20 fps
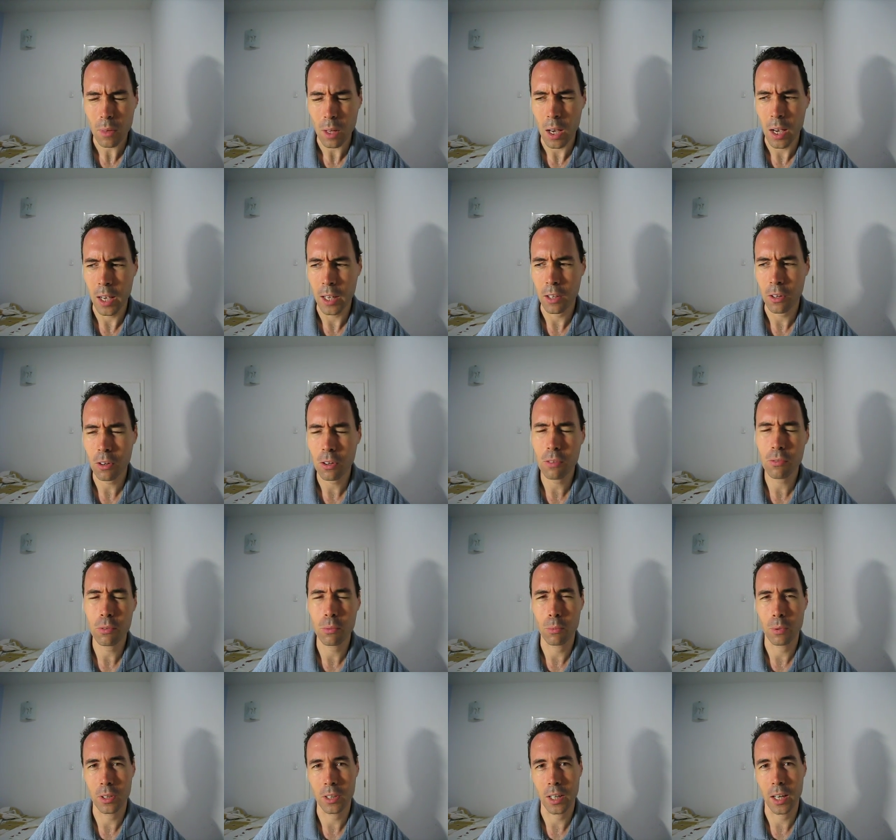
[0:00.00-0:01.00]
I heard
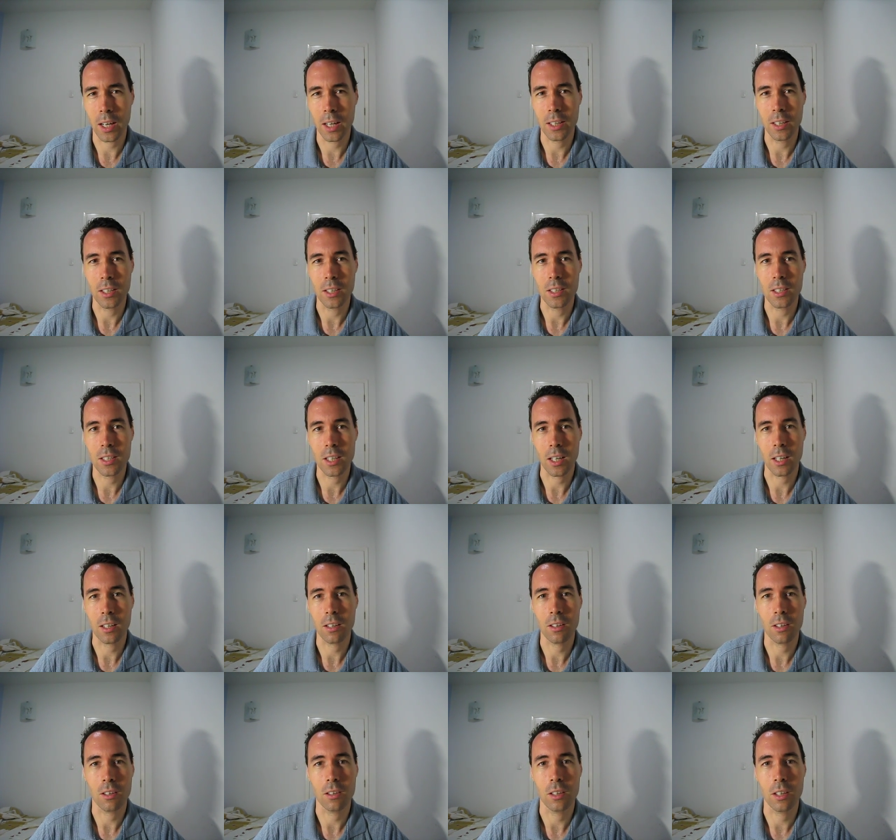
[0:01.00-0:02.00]
from one guy that it's
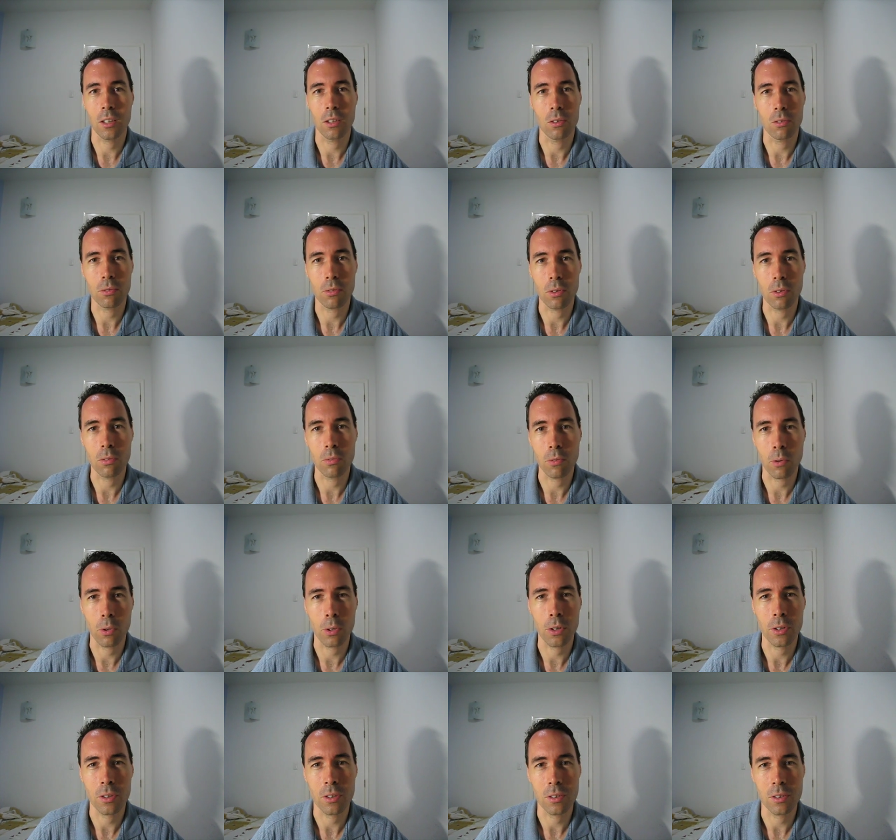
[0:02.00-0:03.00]
technically illegal for a
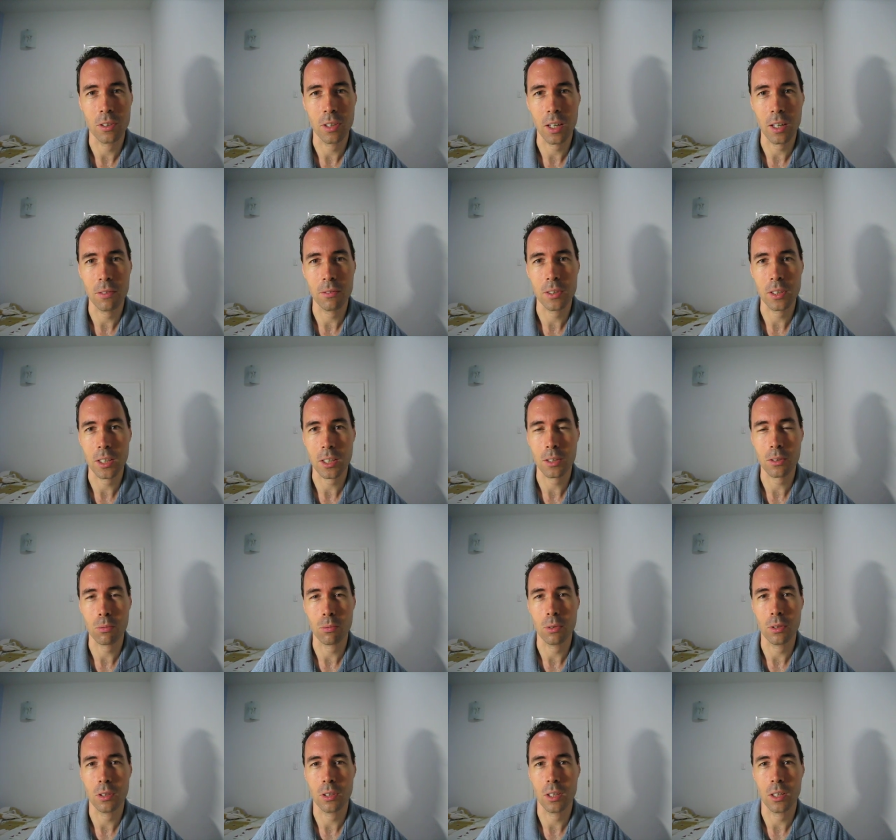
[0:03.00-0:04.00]
foreigner to have sex
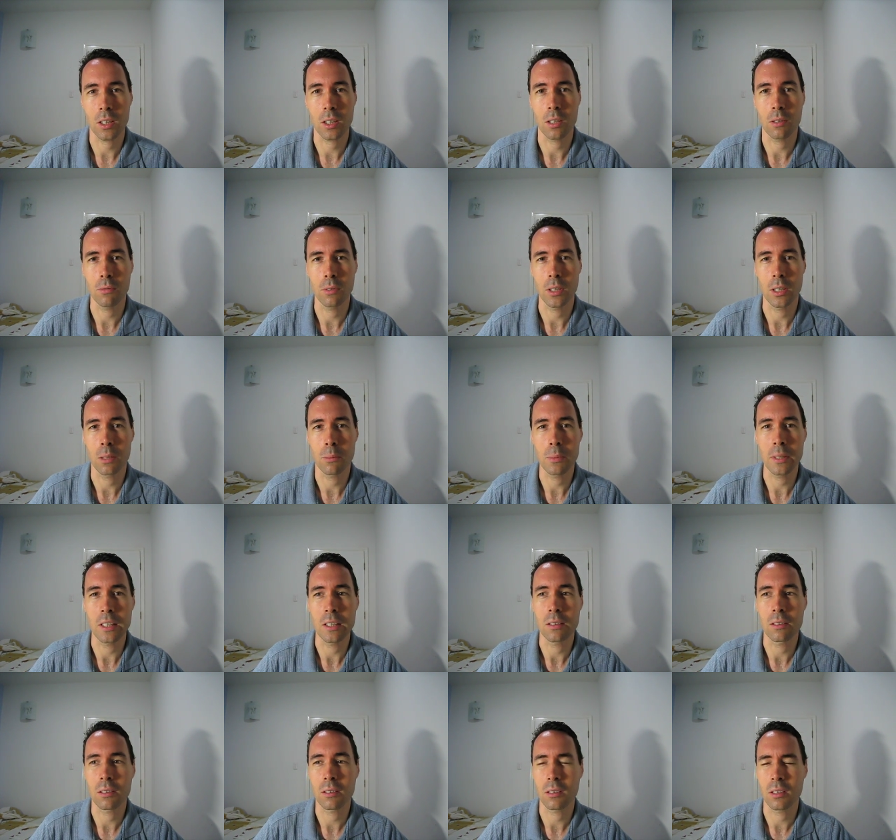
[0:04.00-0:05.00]
with
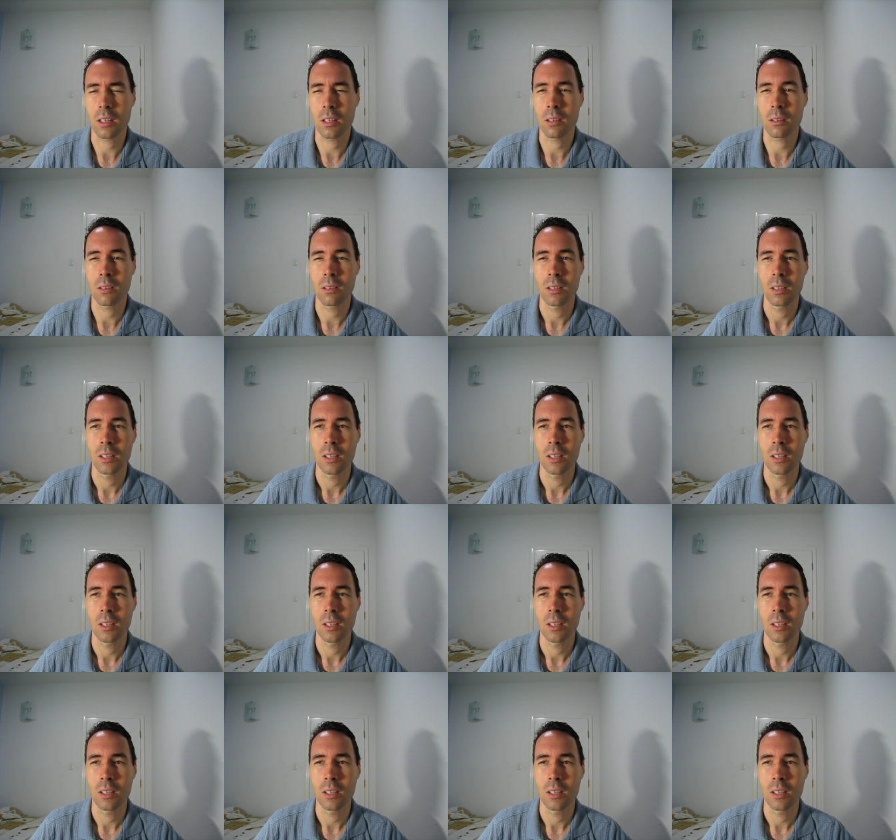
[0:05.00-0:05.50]
Vietnamese. Now,